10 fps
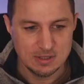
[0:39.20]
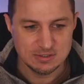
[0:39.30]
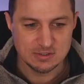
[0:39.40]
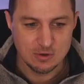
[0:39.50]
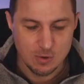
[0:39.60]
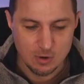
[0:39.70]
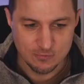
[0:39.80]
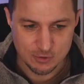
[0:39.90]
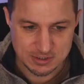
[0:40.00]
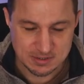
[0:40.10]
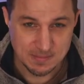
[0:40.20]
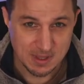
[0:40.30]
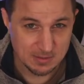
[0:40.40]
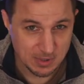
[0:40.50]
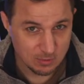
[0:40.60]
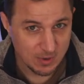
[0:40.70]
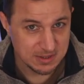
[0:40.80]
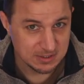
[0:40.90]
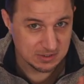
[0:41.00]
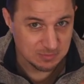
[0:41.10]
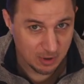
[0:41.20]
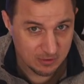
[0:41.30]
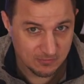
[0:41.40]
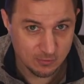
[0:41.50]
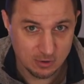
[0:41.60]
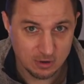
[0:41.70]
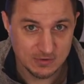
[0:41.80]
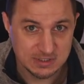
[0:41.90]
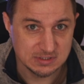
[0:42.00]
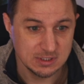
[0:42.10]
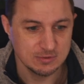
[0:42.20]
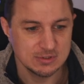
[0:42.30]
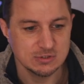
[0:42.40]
let's go over it. And by the way, this is part four of a series.